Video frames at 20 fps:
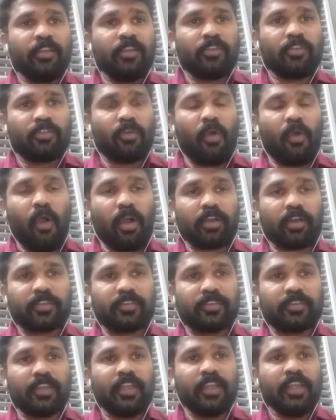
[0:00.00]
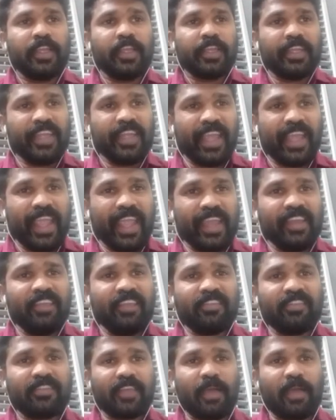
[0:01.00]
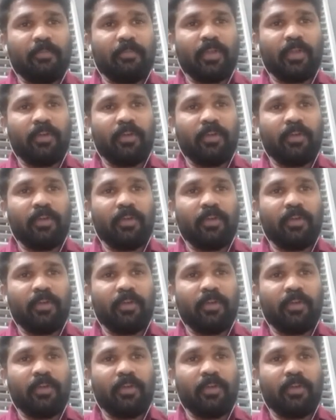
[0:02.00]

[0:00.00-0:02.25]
to oxygen in any sample